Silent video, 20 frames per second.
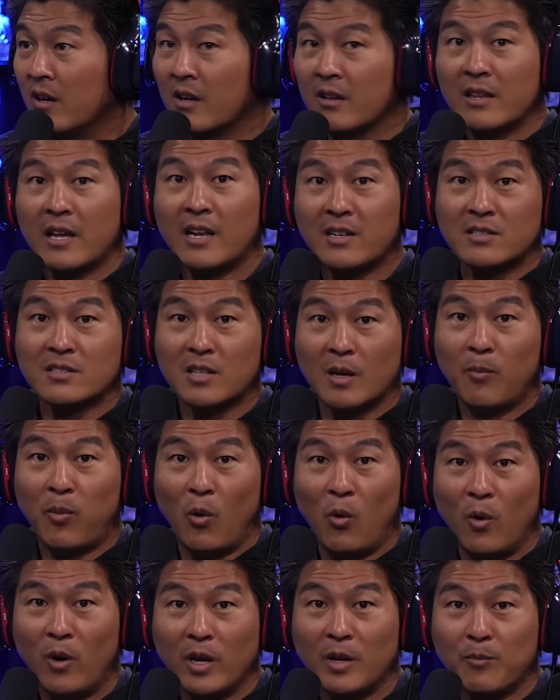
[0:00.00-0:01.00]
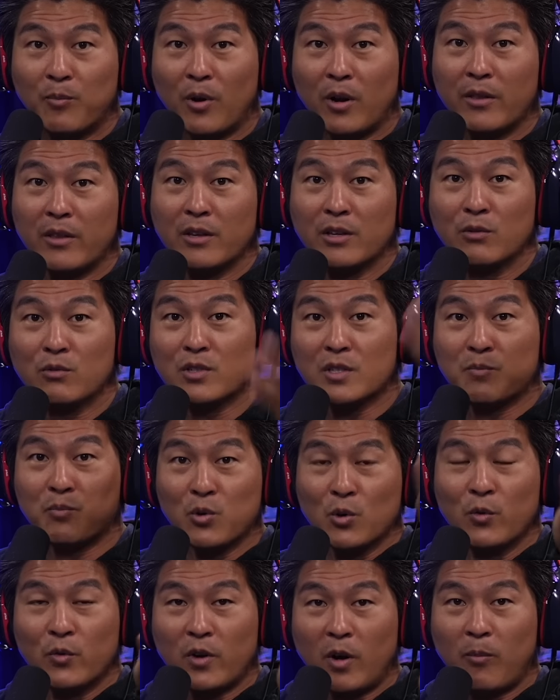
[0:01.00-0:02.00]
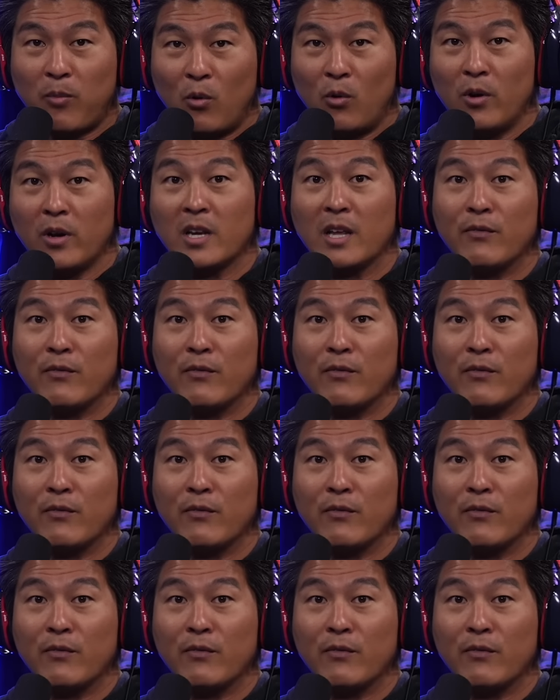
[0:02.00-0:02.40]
That's the point, brother. You just proved our point.